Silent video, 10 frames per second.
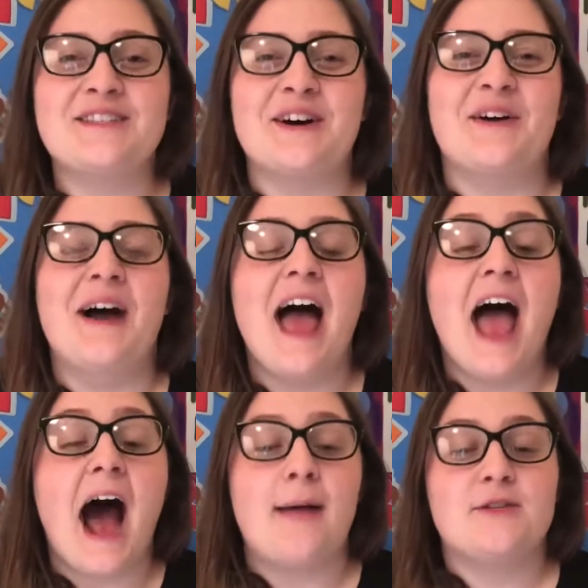So
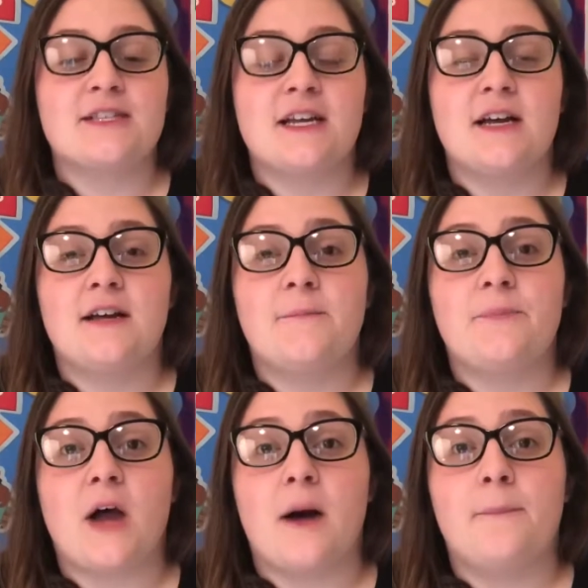I'm just gonna
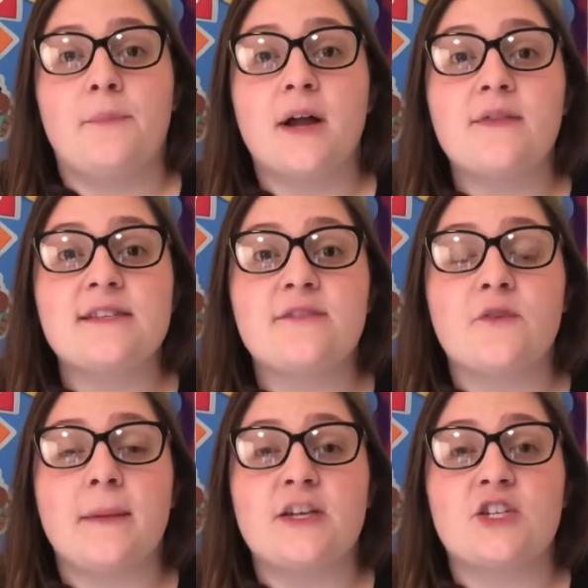put out this
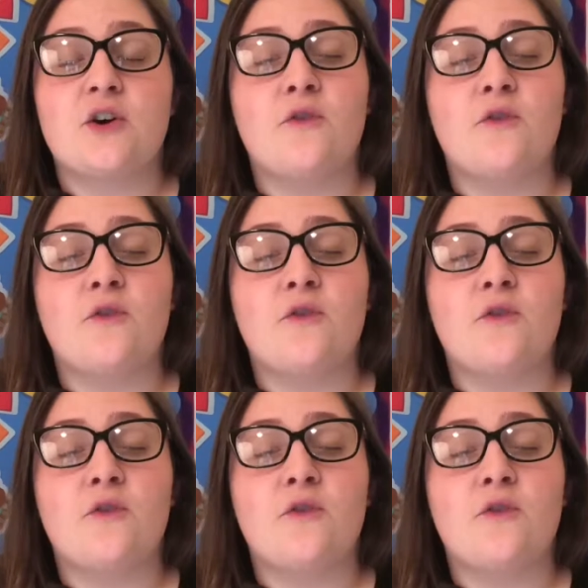information,